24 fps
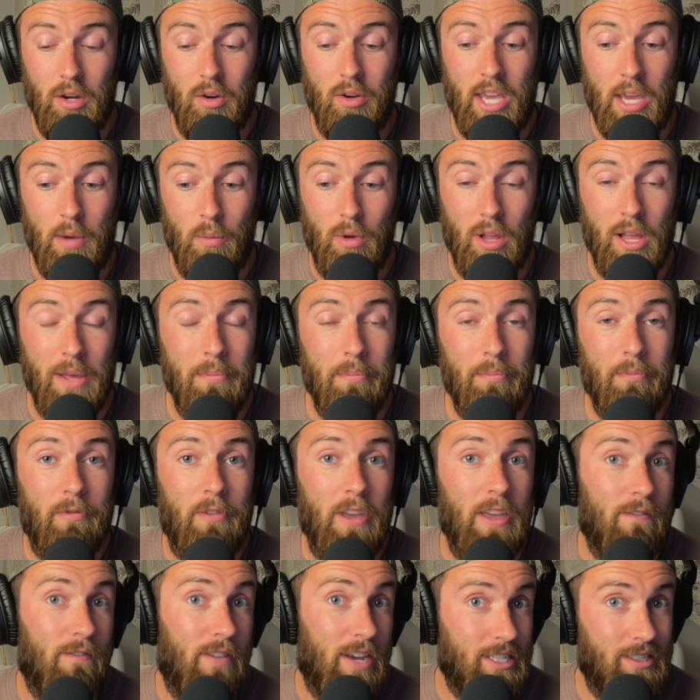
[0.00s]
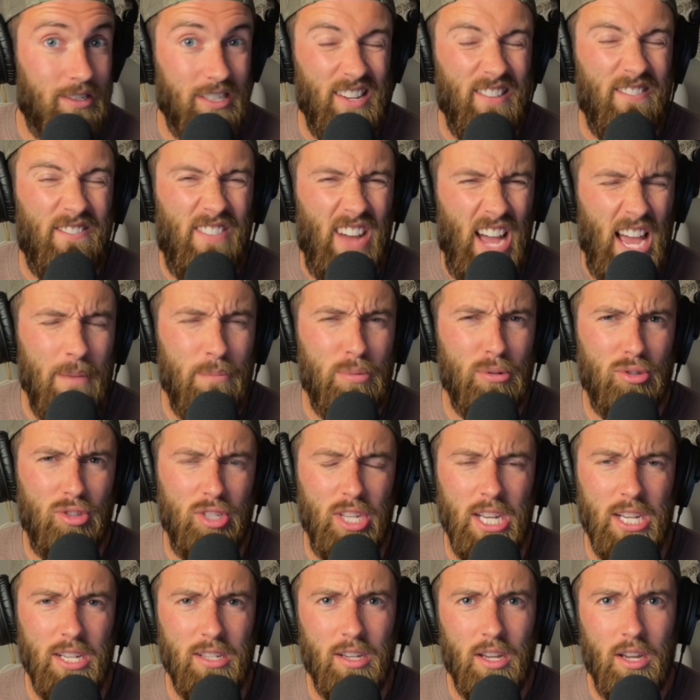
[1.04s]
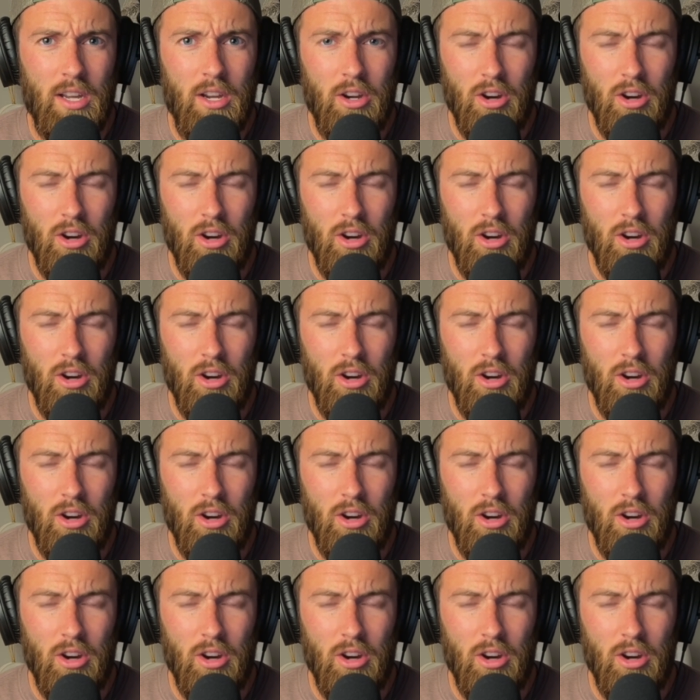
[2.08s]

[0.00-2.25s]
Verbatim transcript: okay, well, I'm investing five percent